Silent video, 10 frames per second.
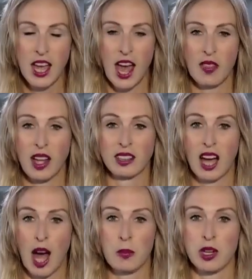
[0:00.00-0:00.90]
and that
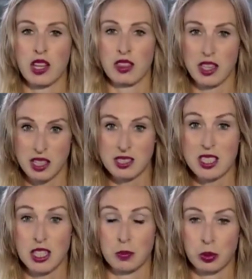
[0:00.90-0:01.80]
cabinet that
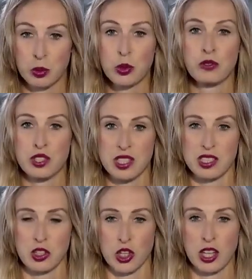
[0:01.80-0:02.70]
did approve approve the
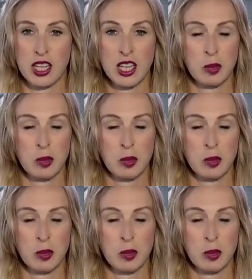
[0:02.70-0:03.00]
decision.